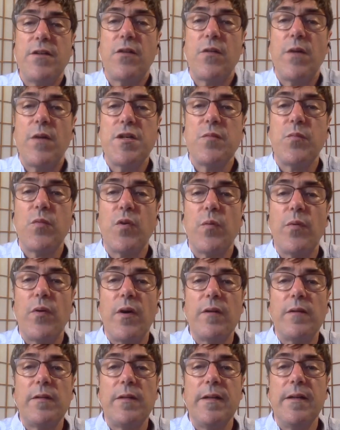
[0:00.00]
question more
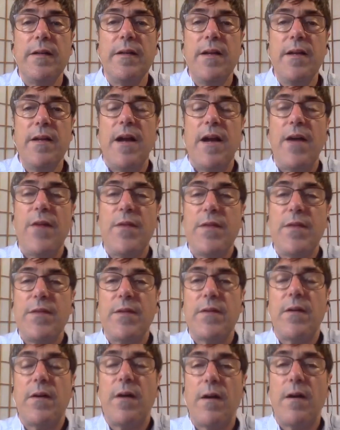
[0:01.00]
broadly, I think
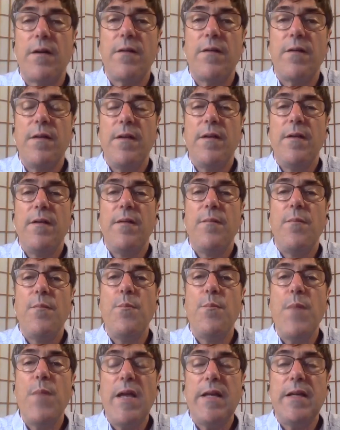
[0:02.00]
there are
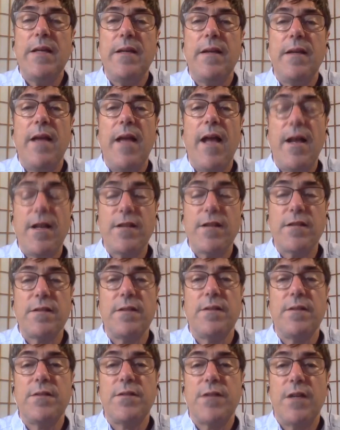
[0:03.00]
many
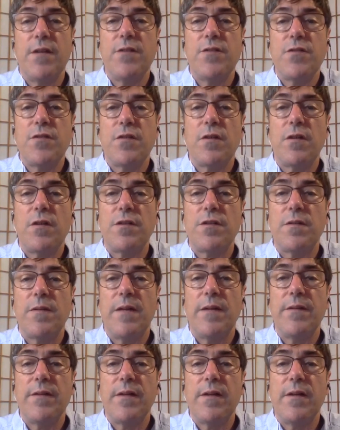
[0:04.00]
excellent science journalists
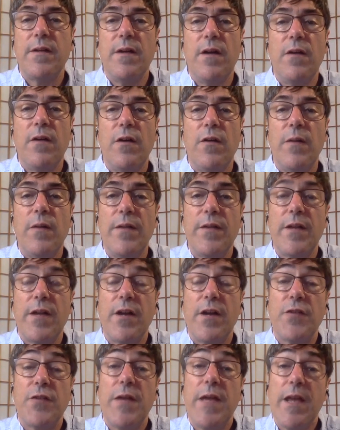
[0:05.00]
around the
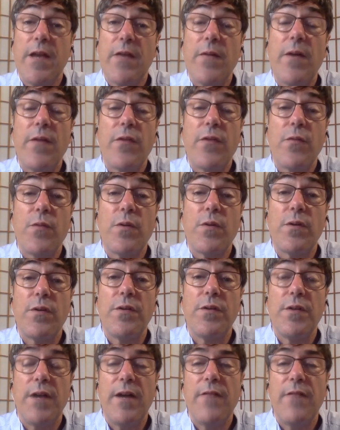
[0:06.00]
country and around the
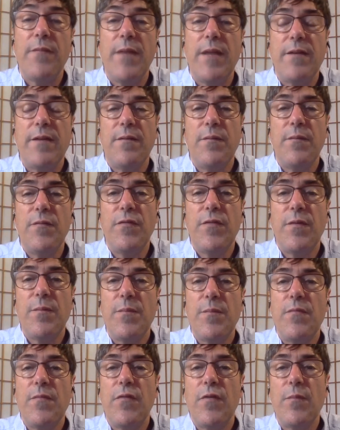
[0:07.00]
world. I've met
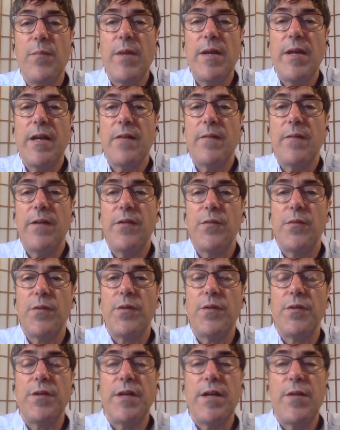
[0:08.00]
from many around the
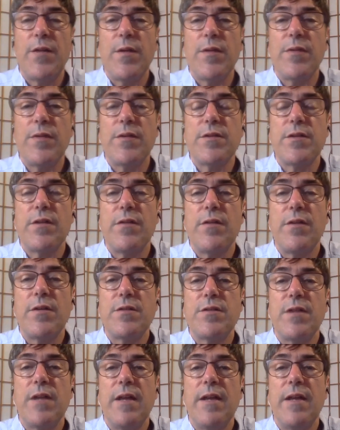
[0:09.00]
world, and I think there's
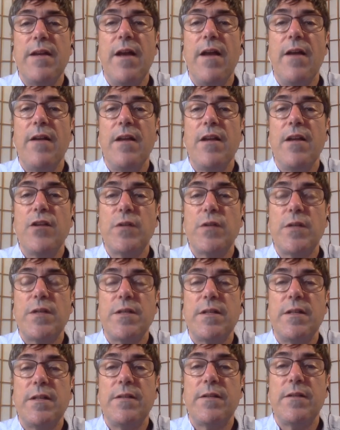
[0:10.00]
an
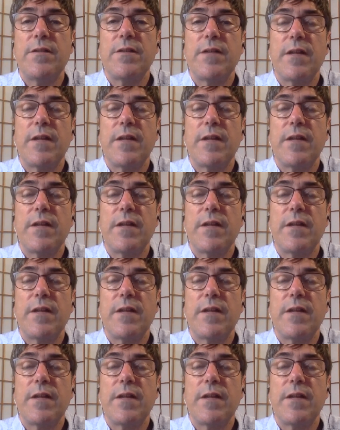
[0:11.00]
interest in it. There